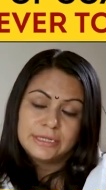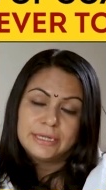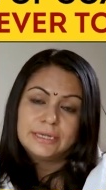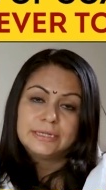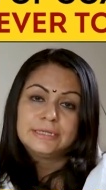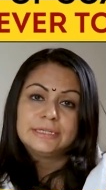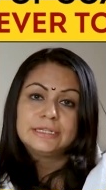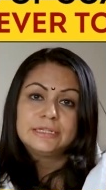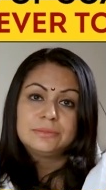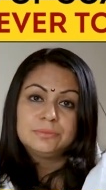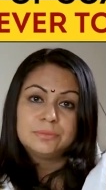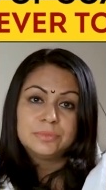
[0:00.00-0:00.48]
they
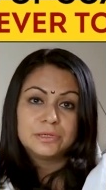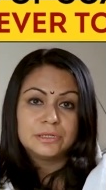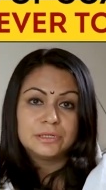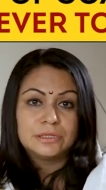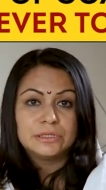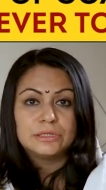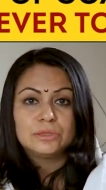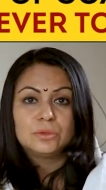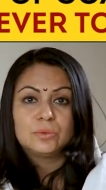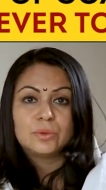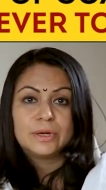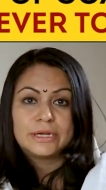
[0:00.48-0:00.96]
did
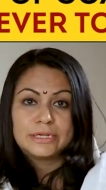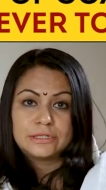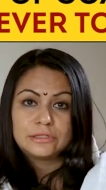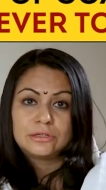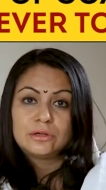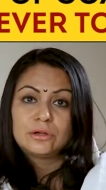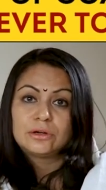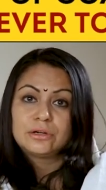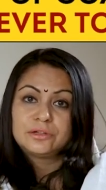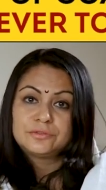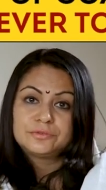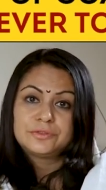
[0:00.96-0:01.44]
burn quite a
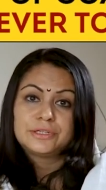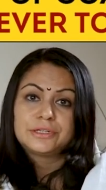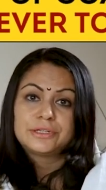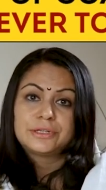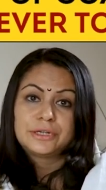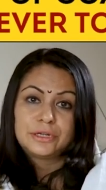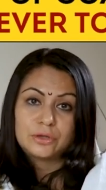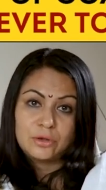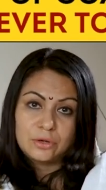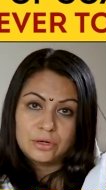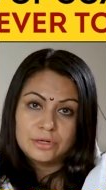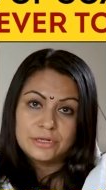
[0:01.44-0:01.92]
lot of the
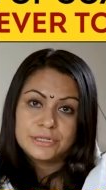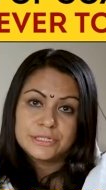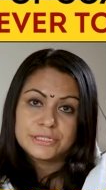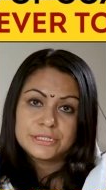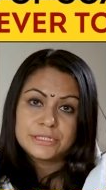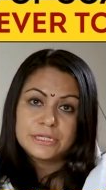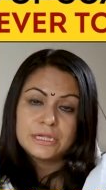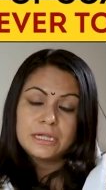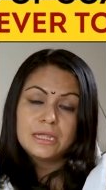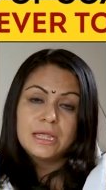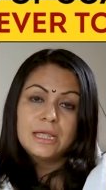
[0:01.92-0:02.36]
records.